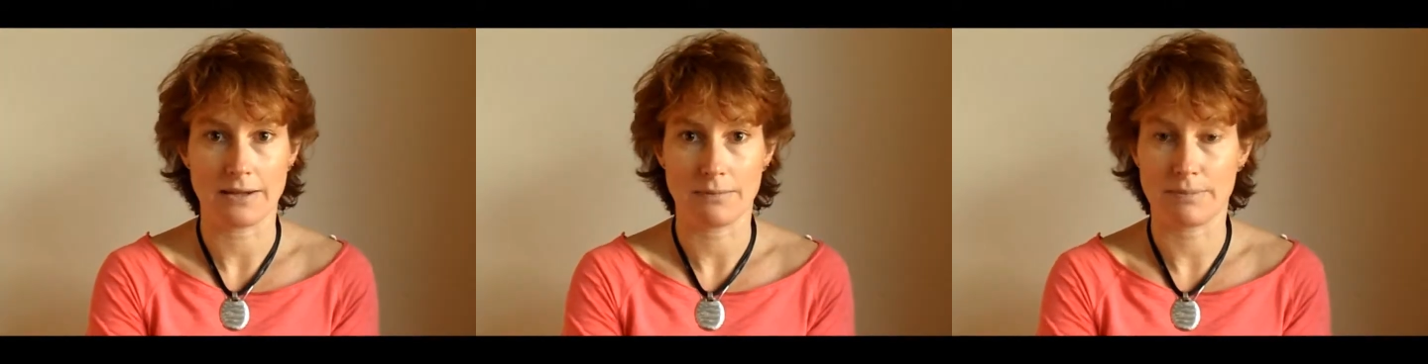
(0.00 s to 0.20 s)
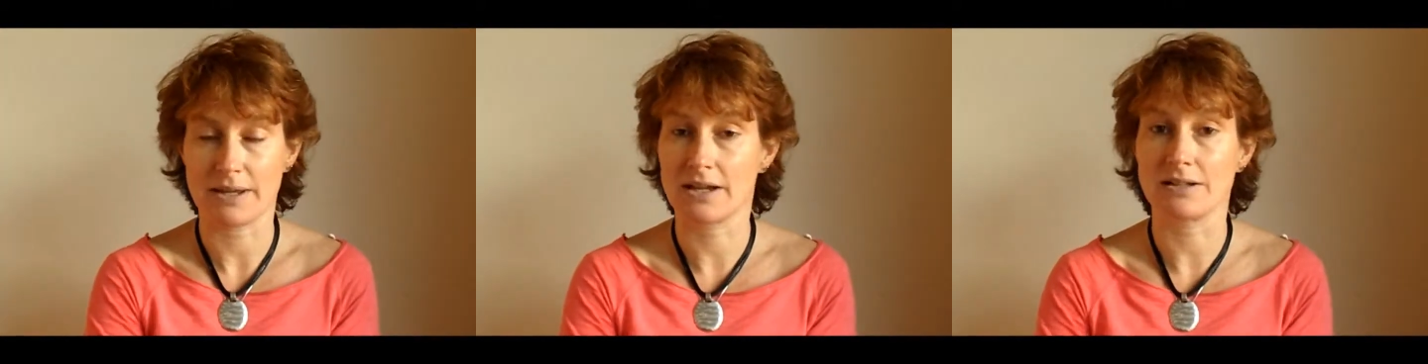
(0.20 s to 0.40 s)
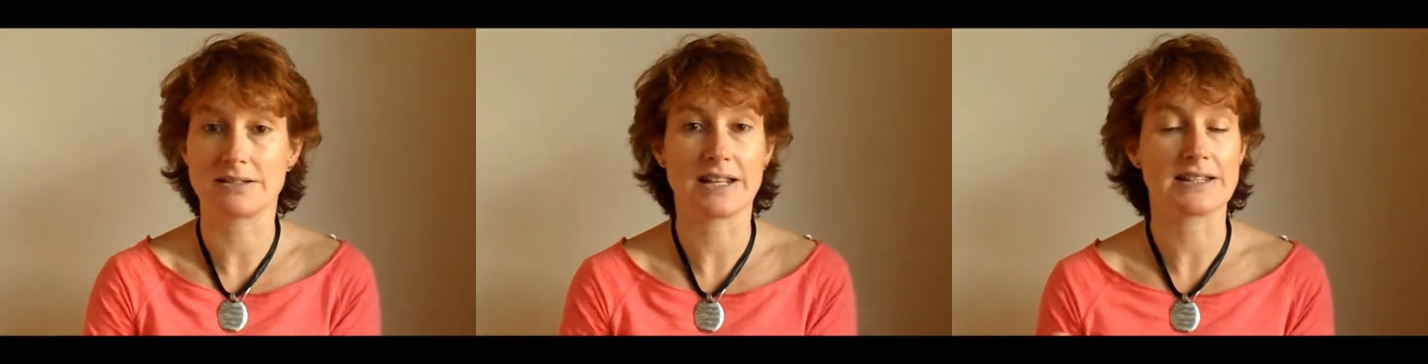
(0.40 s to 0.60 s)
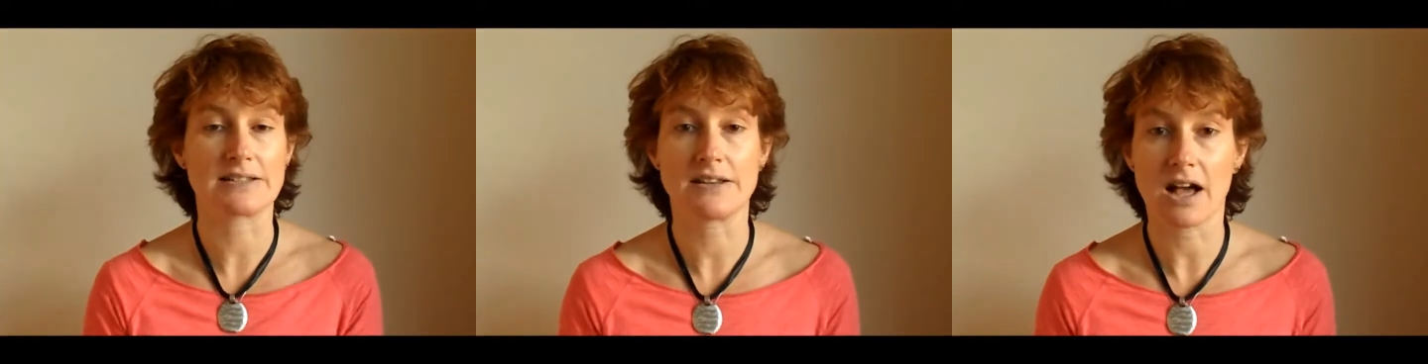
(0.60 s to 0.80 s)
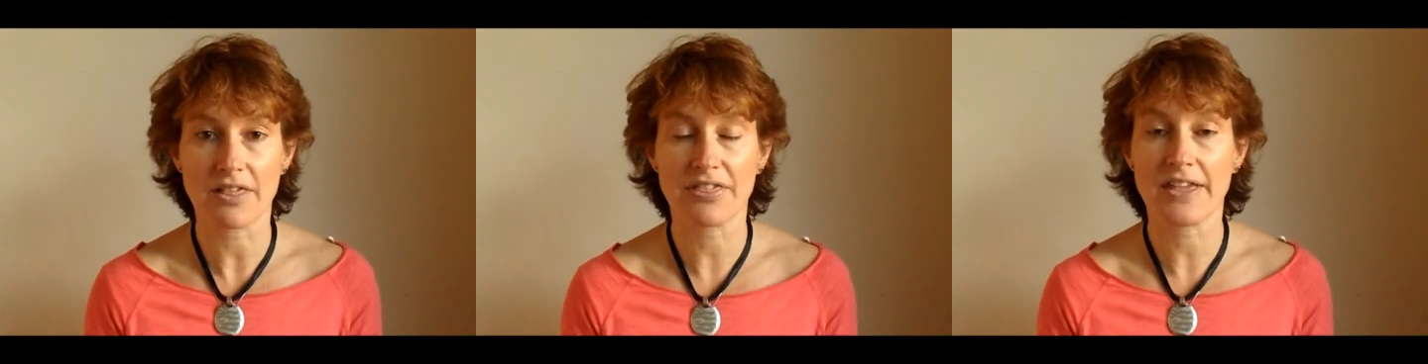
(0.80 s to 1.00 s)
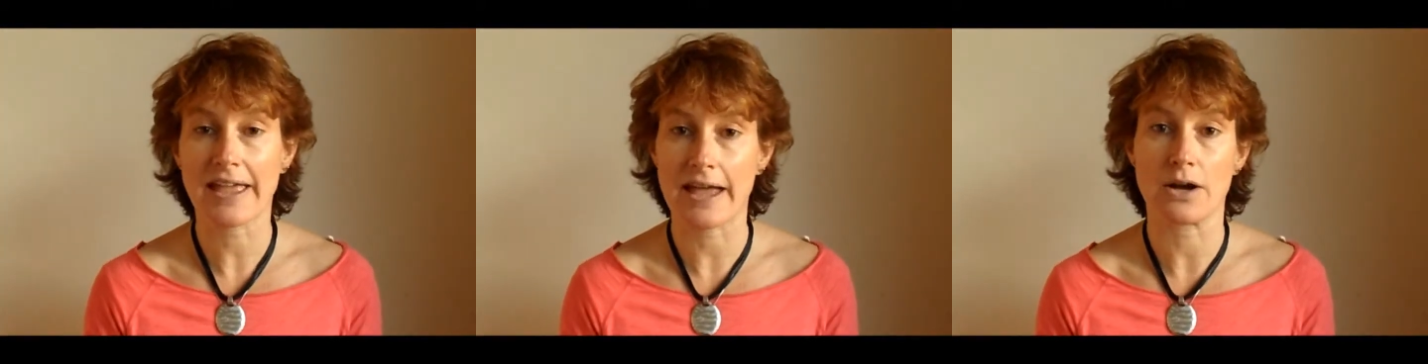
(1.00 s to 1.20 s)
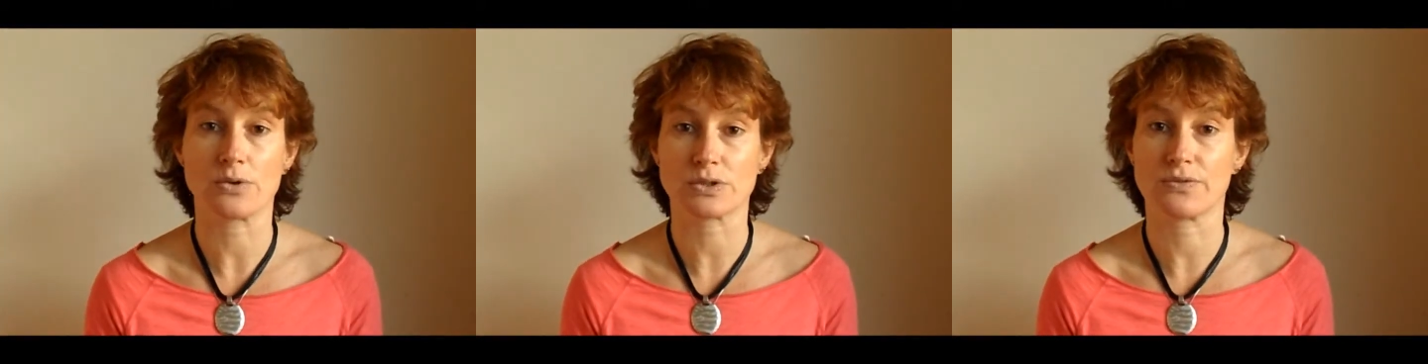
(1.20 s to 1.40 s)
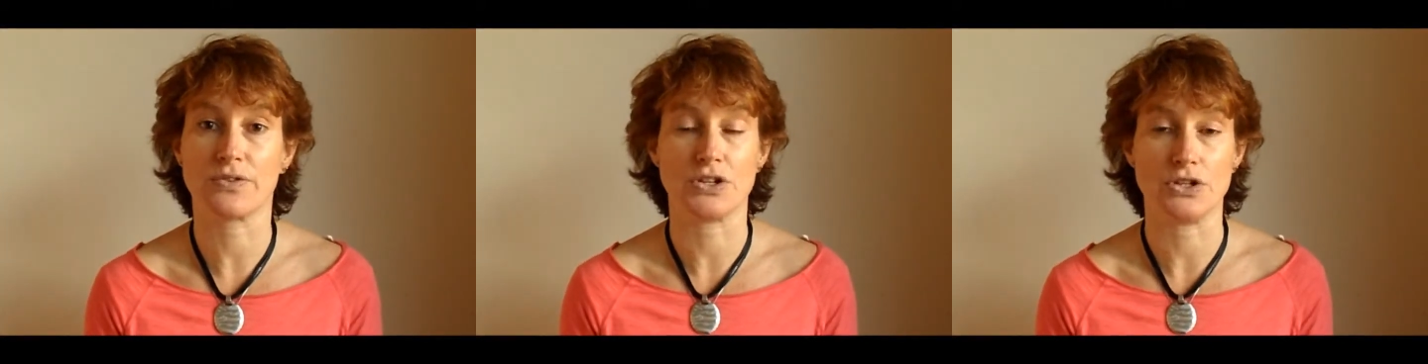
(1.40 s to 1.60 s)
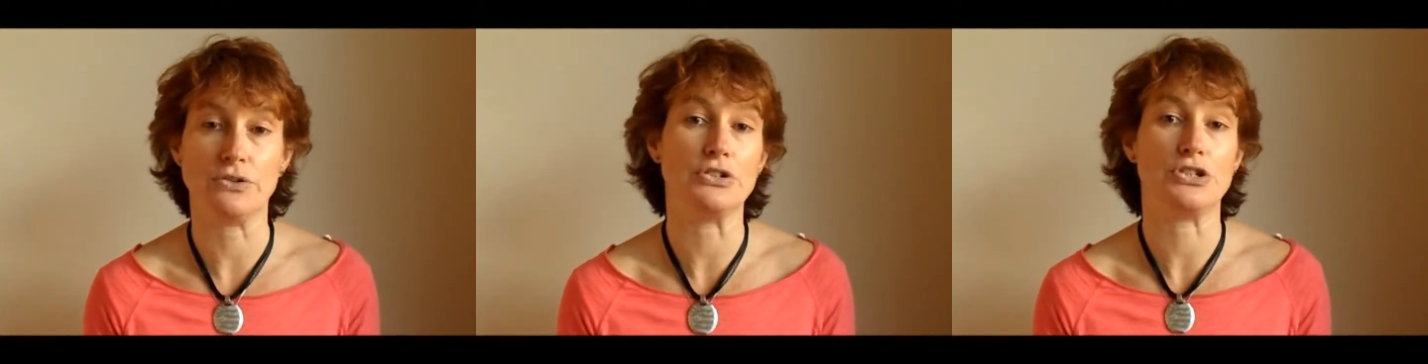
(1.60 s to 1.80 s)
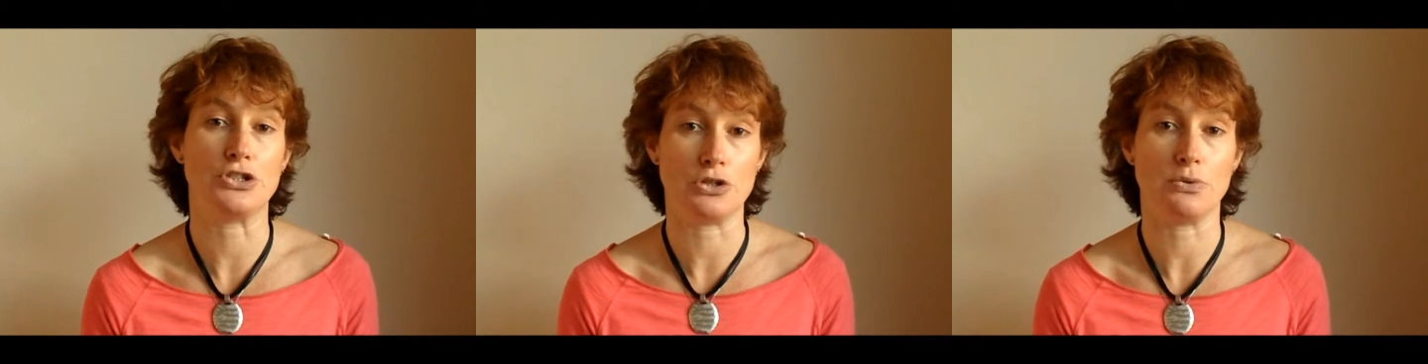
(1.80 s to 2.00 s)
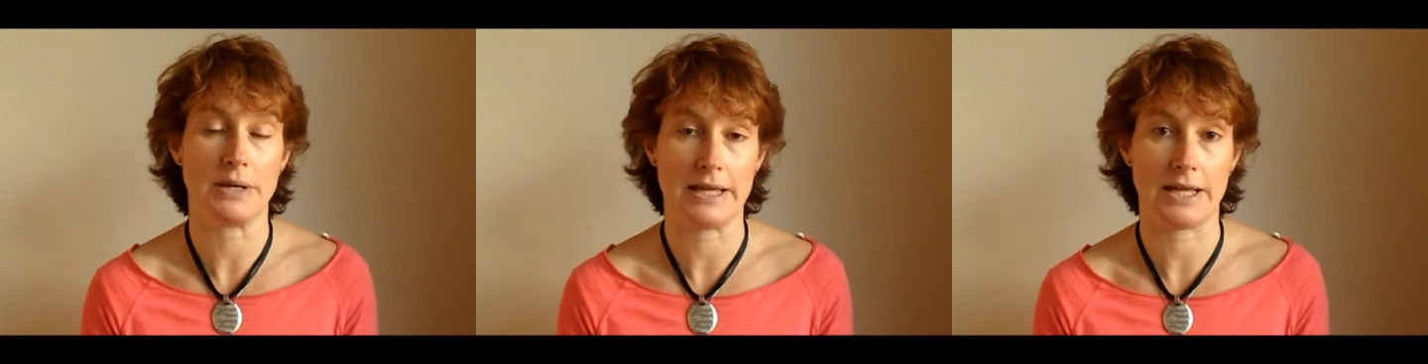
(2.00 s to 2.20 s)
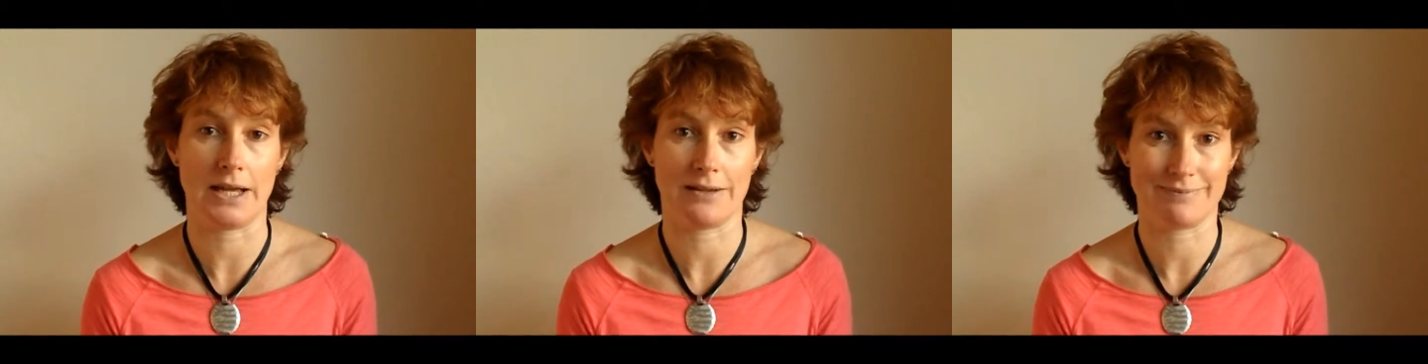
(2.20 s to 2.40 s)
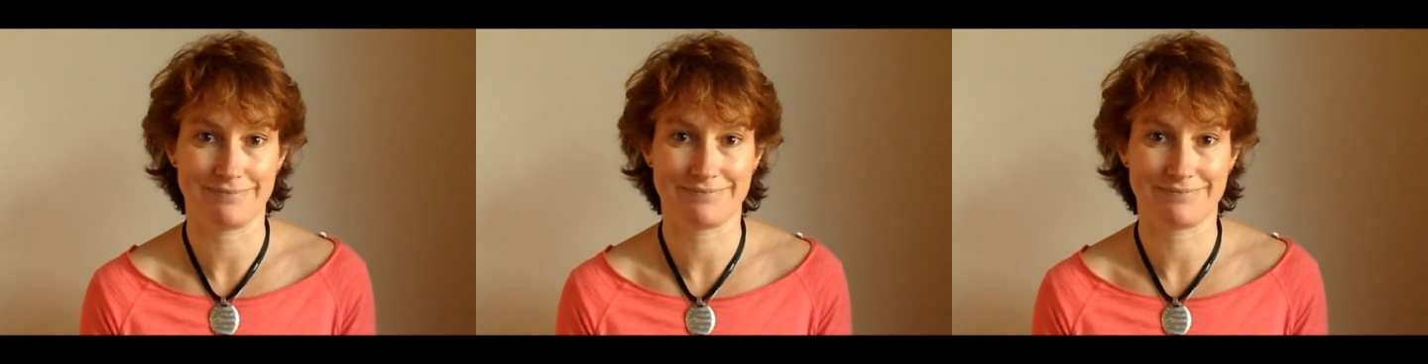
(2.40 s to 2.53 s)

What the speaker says: because there's nothing else for you to do here.